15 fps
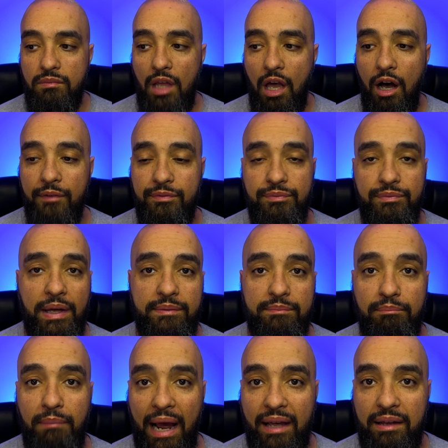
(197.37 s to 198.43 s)
Uh, that
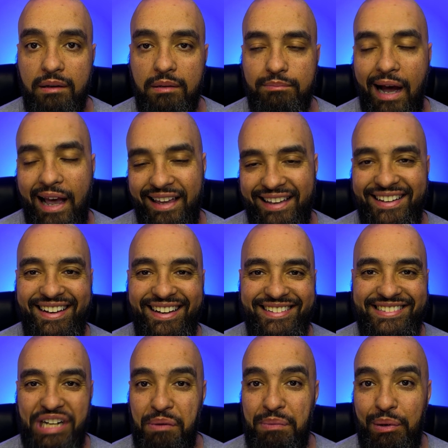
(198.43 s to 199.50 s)
Mike, uh, Mike,
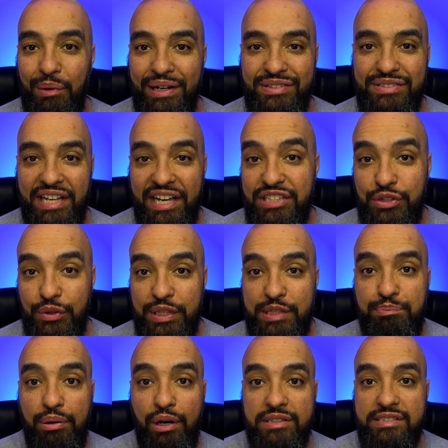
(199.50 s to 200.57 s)
Jeremy Renner's injuries
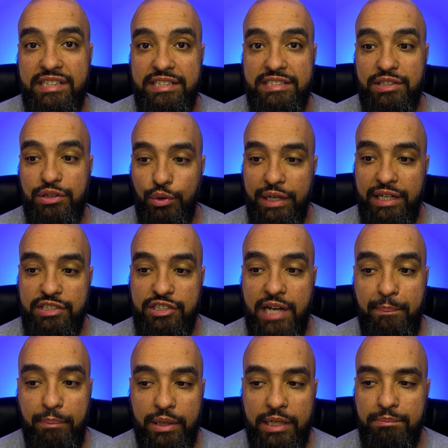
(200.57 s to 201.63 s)
put season three in
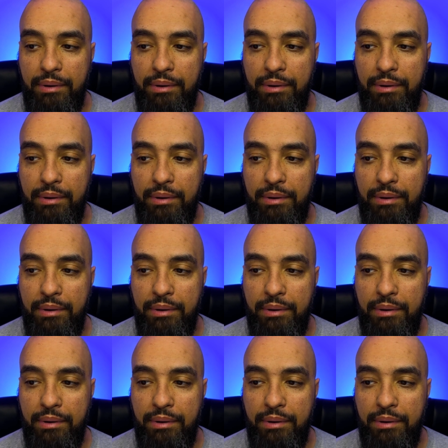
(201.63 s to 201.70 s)
jeopardy.